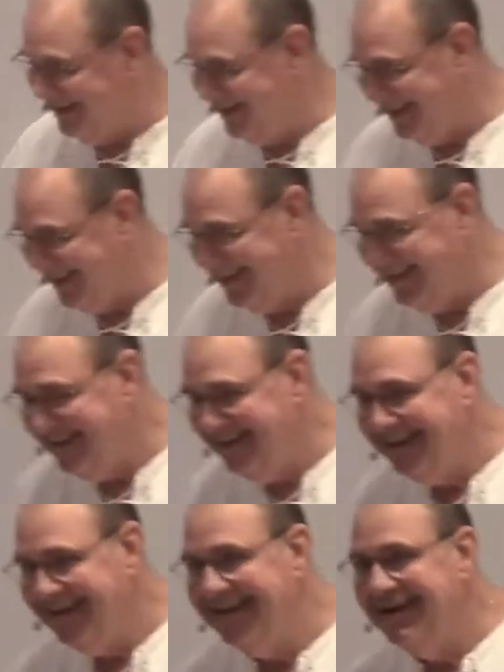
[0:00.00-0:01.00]

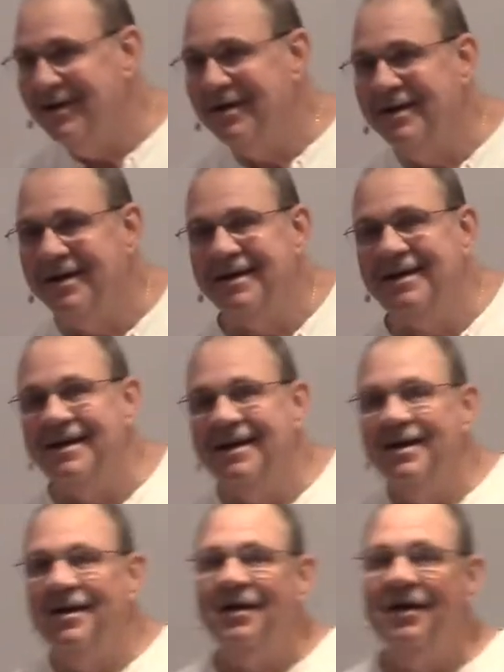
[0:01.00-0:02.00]

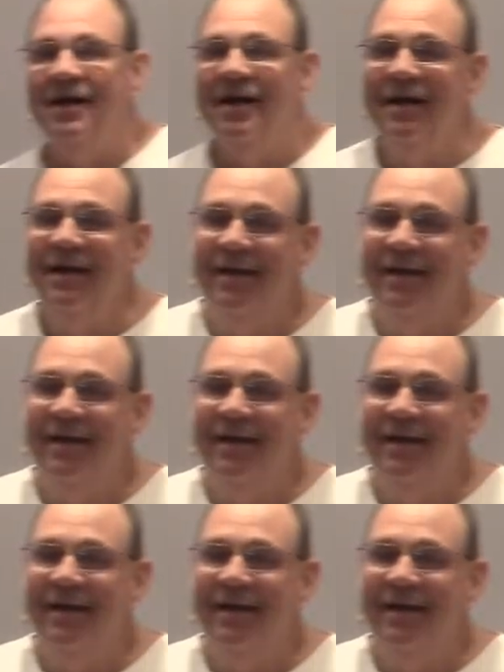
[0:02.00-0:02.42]
Nobody speaks.